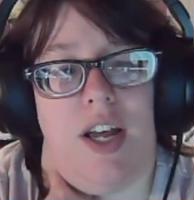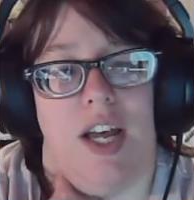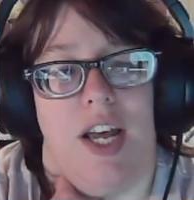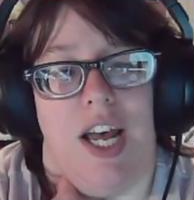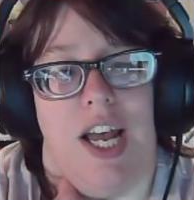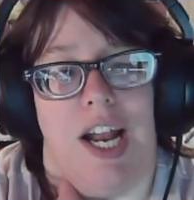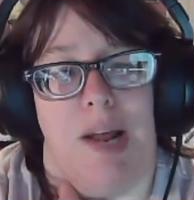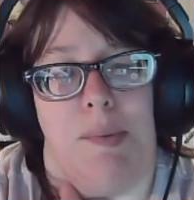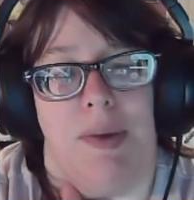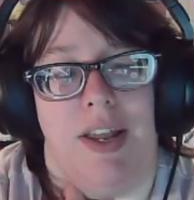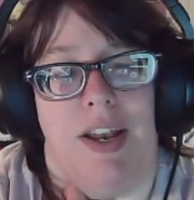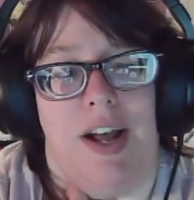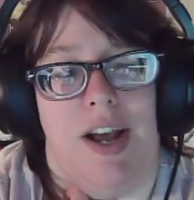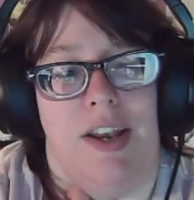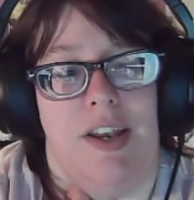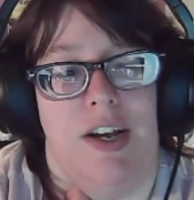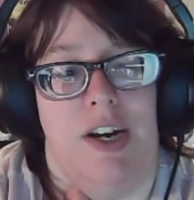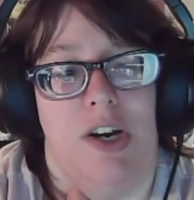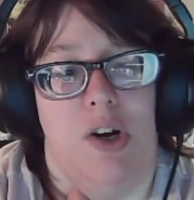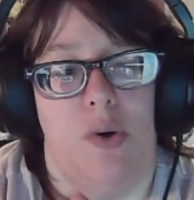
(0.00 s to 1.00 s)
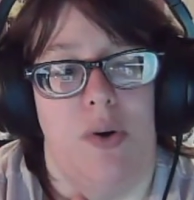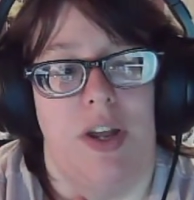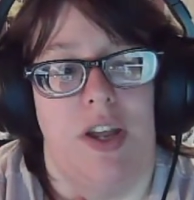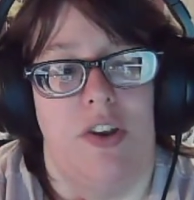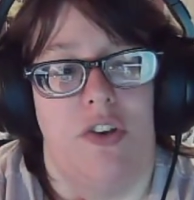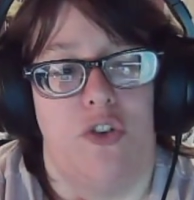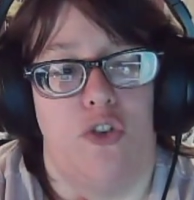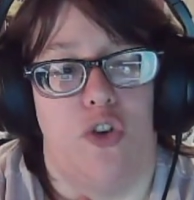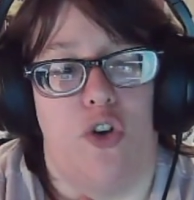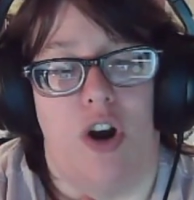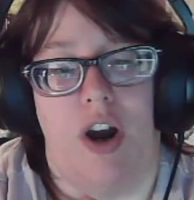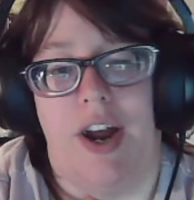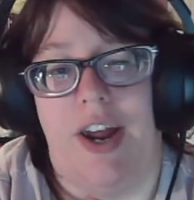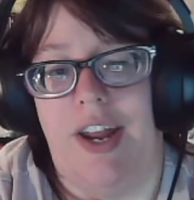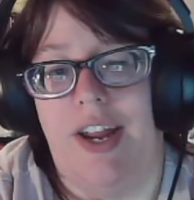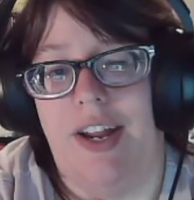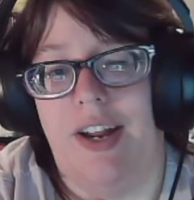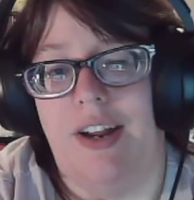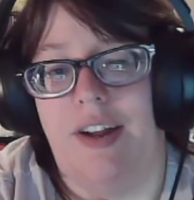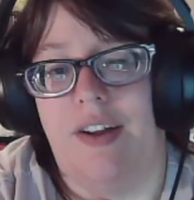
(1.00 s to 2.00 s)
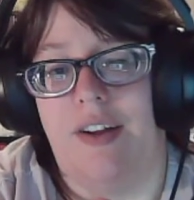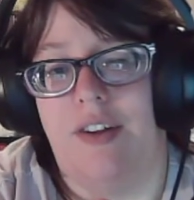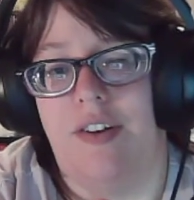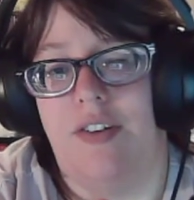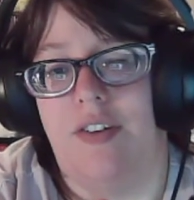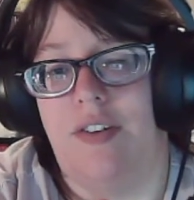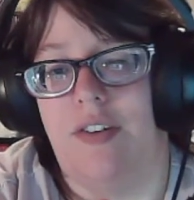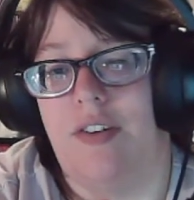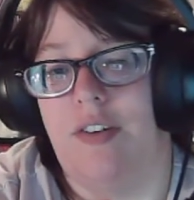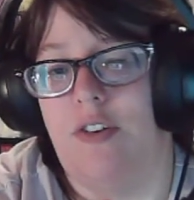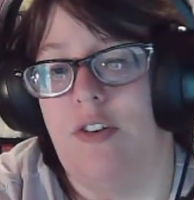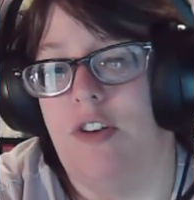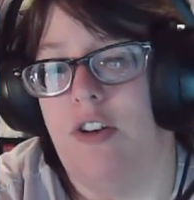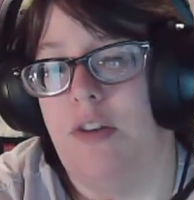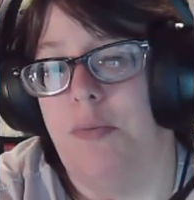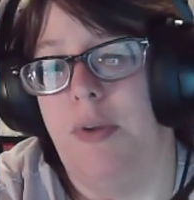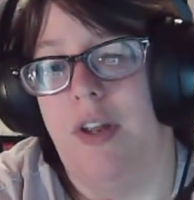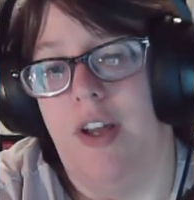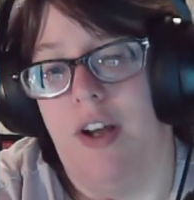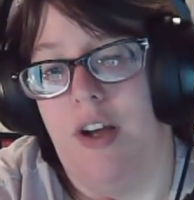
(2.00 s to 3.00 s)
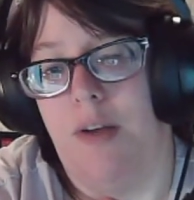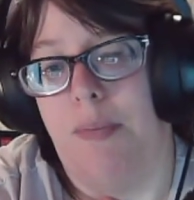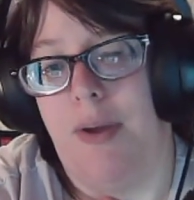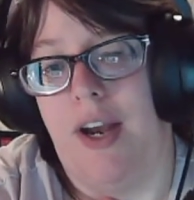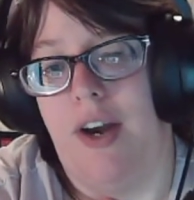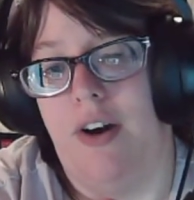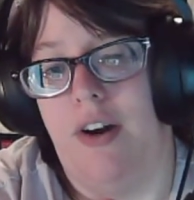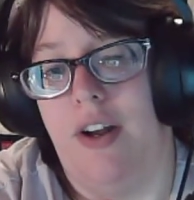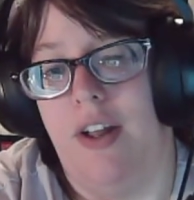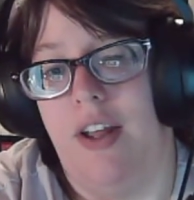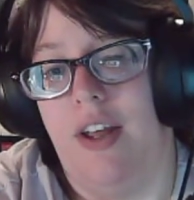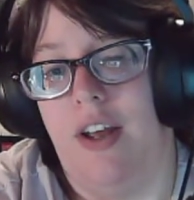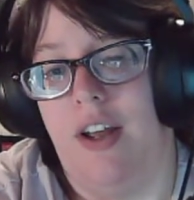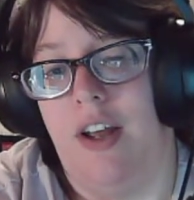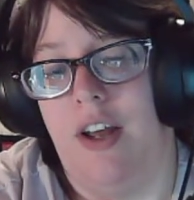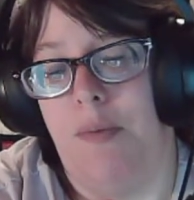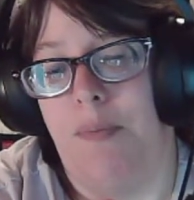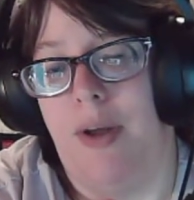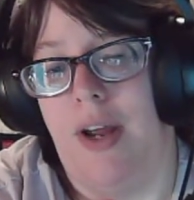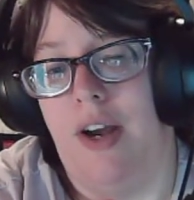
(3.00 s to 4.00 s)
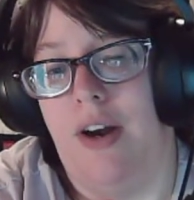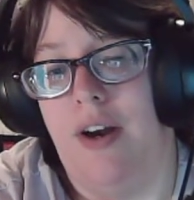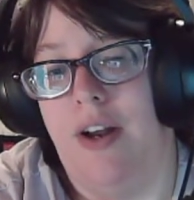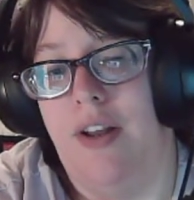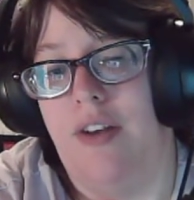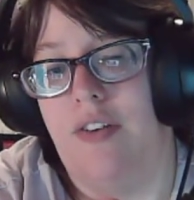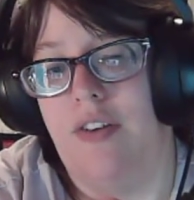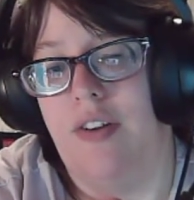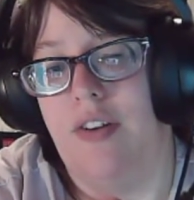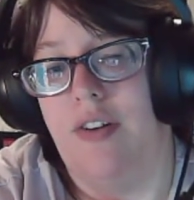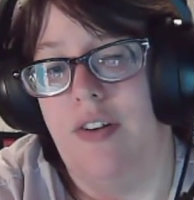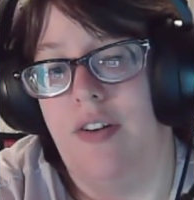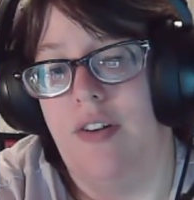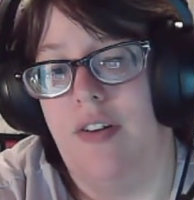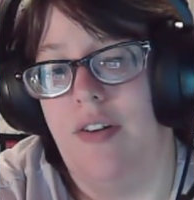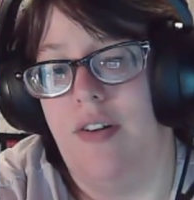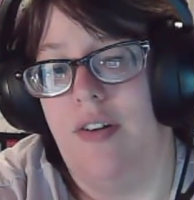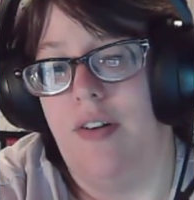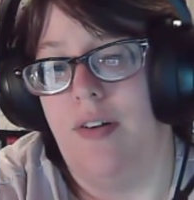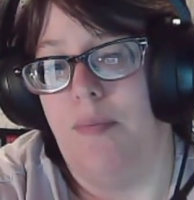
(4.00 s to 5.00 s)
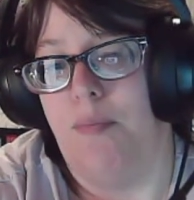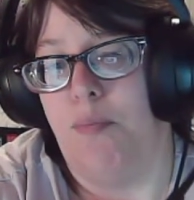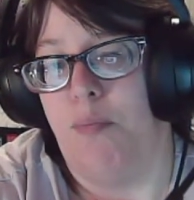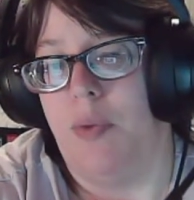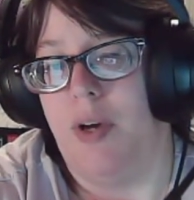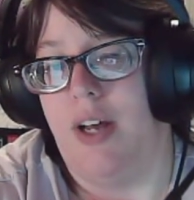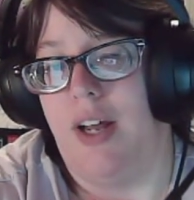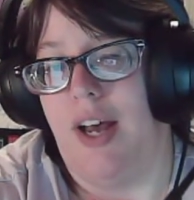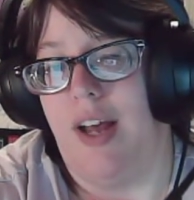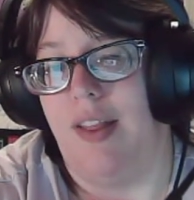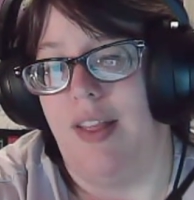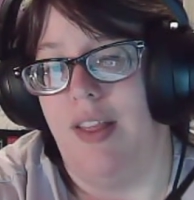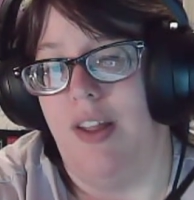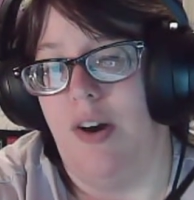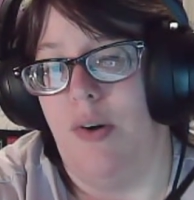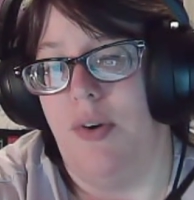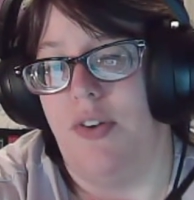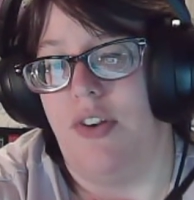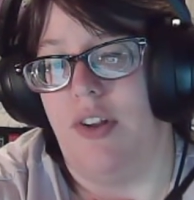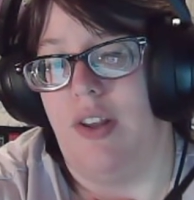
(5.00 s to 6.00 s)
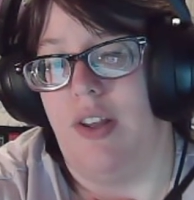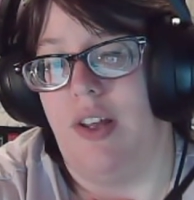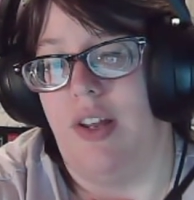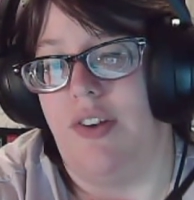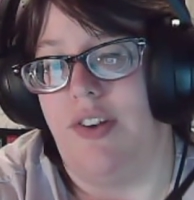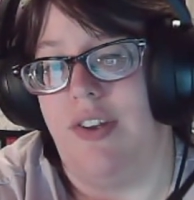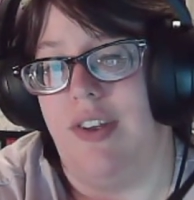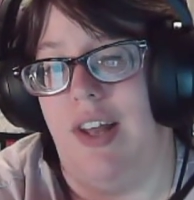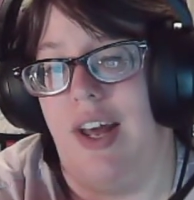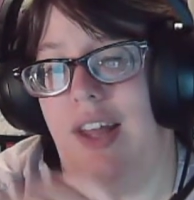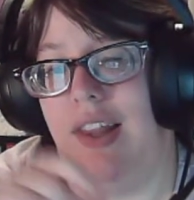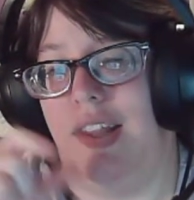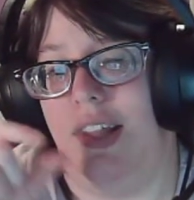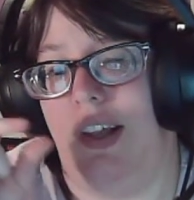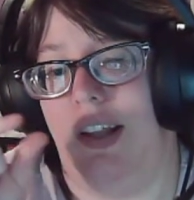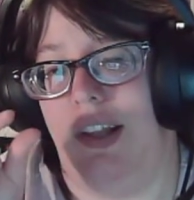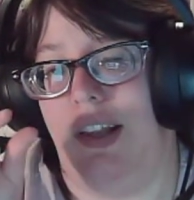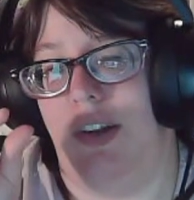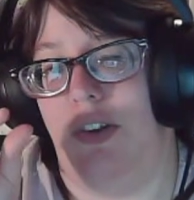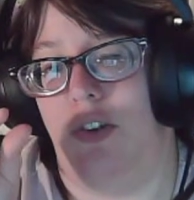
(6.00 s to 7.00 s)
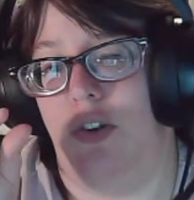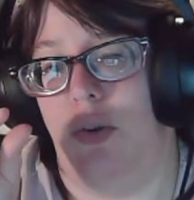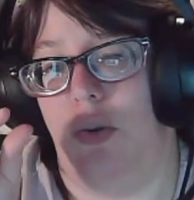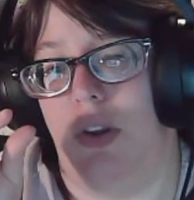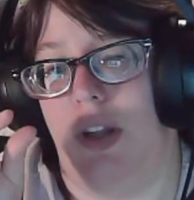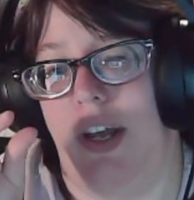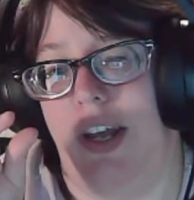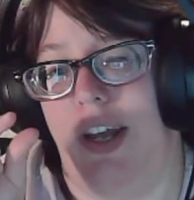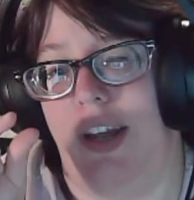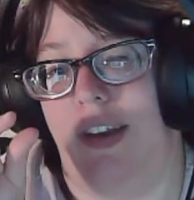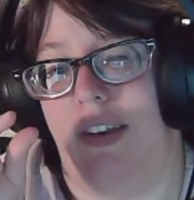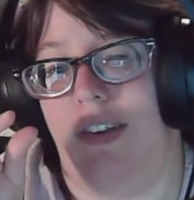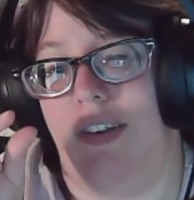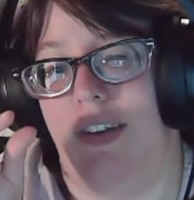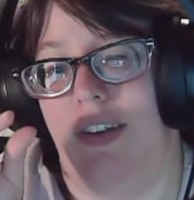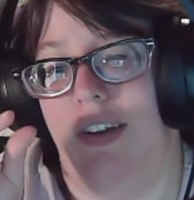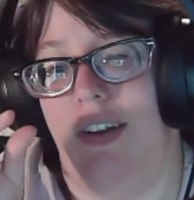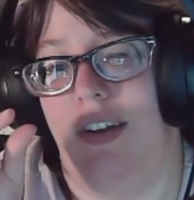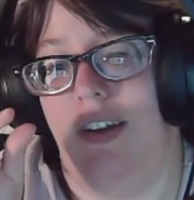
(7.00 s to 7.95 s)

And I mean, I know he's trying to be a good parent, but I know it's a li slightly a little too late.